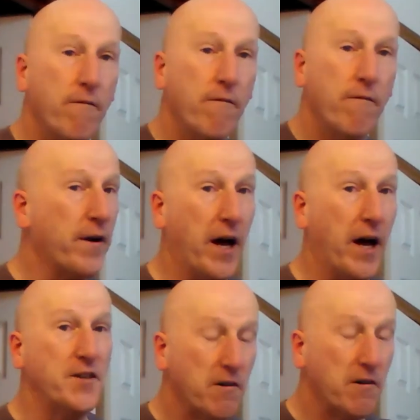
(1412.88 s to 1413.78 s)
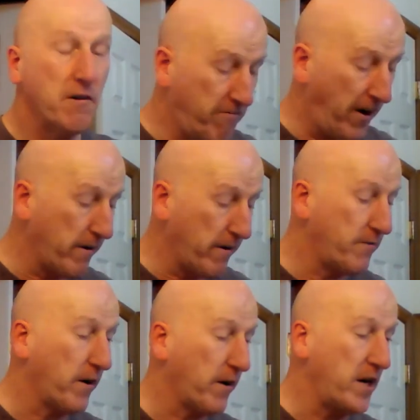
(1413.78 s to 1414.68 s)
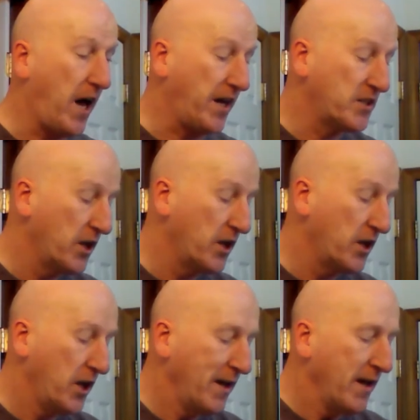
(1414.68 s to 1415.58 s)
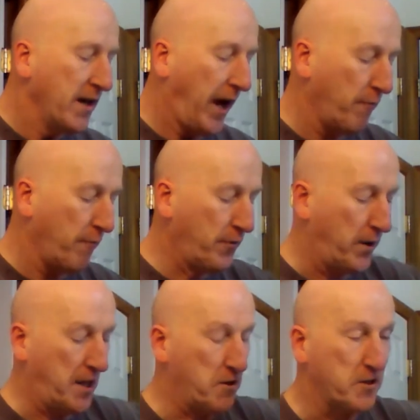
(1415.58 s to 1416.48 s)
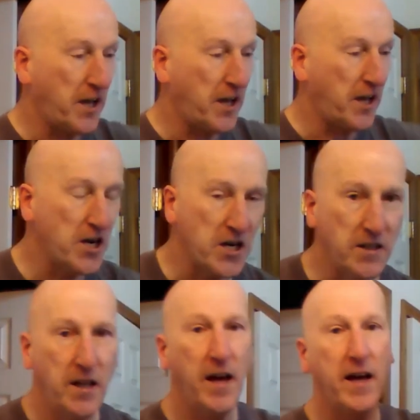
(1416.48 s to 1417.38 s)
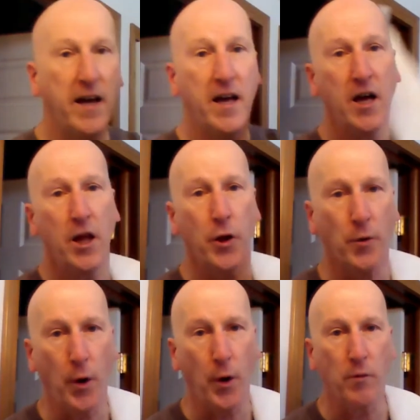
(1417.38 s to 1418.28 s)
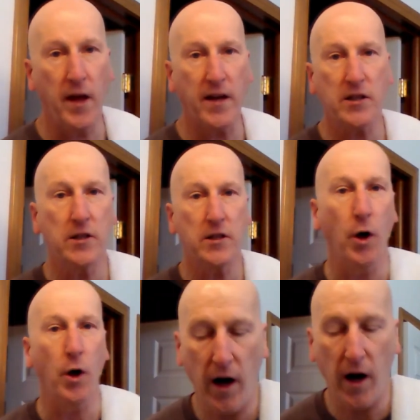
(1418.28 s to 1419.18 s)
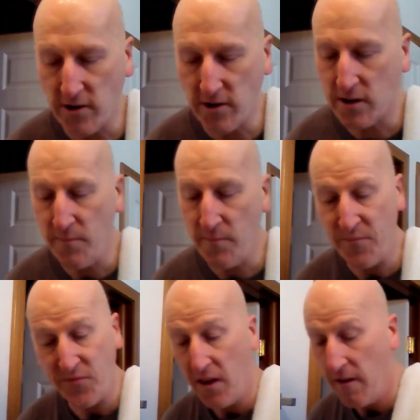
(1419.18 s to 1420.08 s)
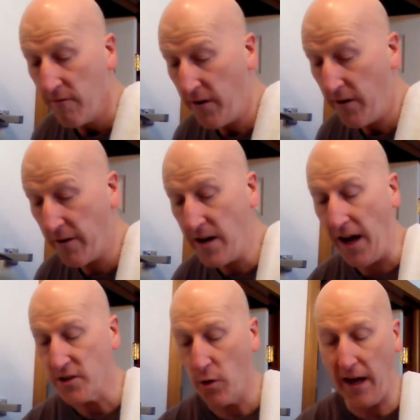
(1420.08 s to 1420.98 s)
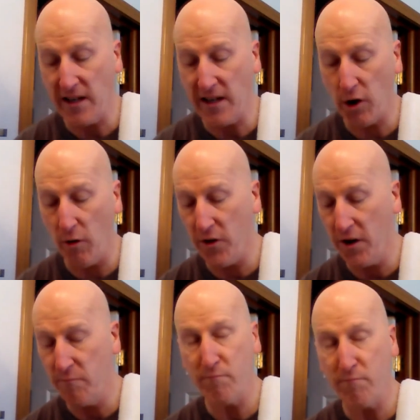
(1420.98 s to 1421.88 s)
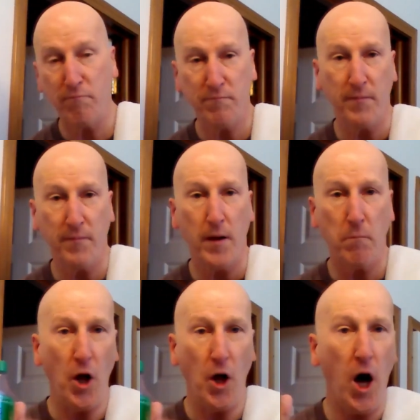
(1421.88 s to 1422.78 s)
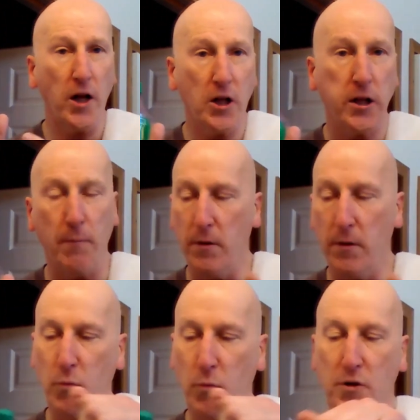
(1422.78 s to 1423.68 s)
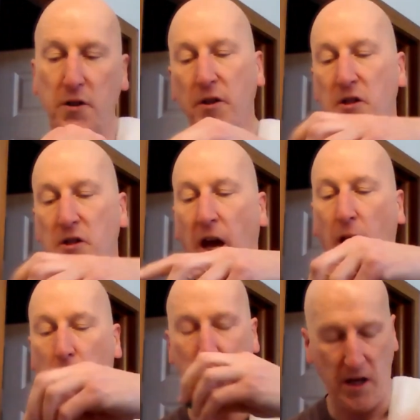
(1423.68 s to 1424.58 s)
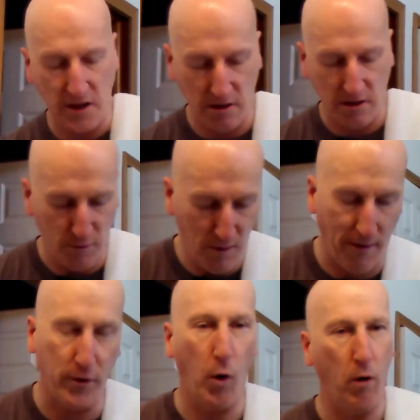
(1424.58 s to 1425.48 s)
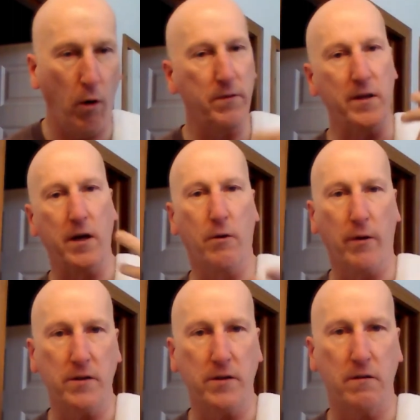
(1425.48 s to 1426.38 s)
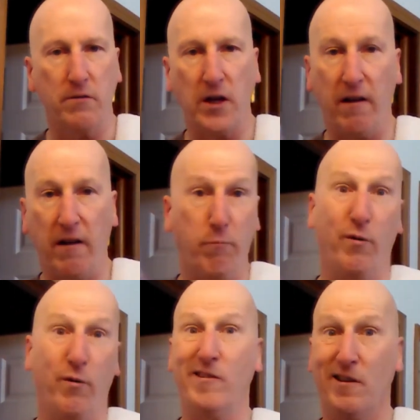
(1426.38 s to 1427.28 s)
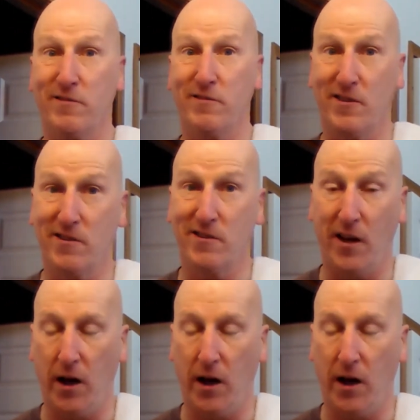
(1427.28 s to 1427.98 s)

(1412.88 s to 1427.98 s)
Very nice. Very, very nice. I don't feel any irritation. There are no nicks, no cuts. Very nice. Okay, so the Pinaud Clubman will tell the tale, because if you have an overly aggressive shave, boy, this stuff's going to sting.